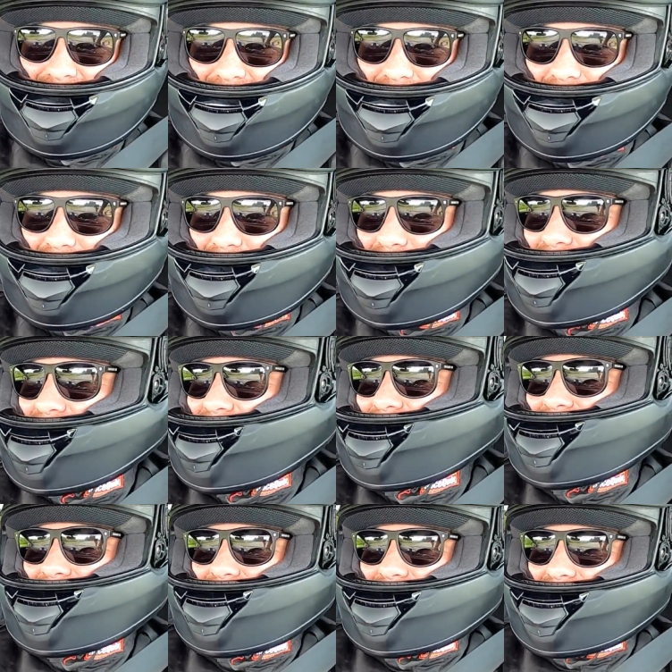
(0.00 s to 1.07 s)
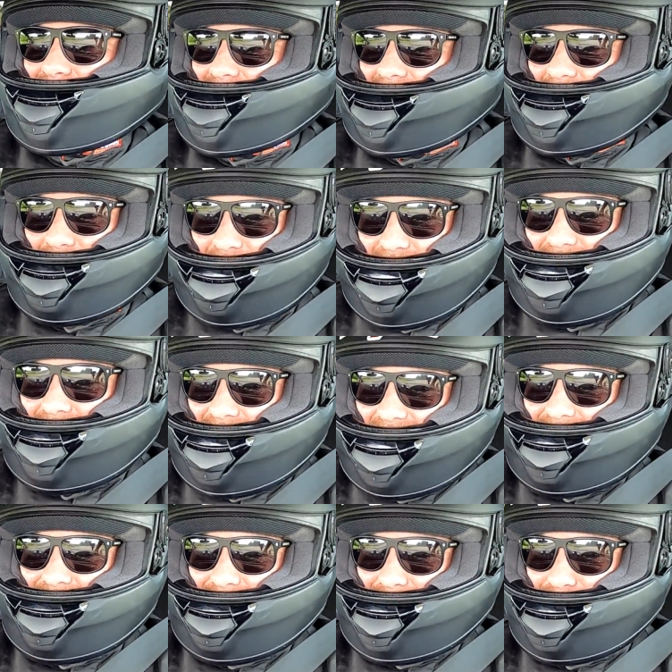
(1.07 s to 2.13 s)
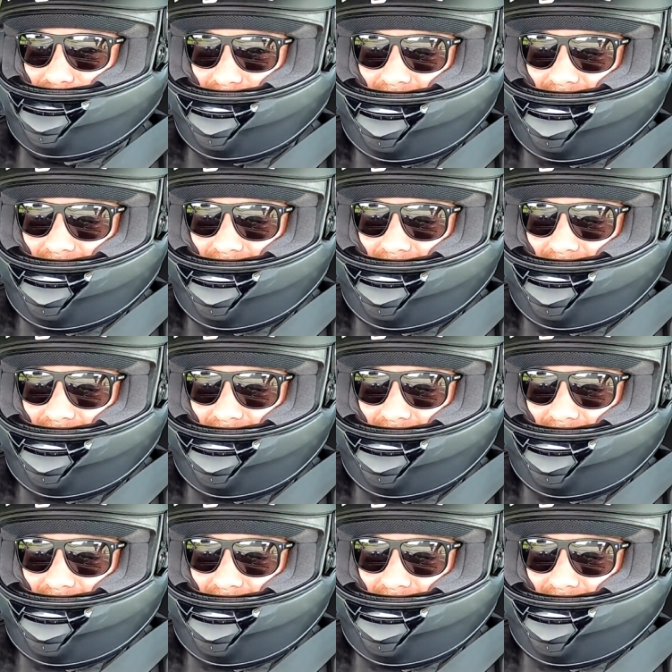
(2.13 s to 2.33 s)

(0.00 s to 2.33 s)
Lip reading: So I feel like it's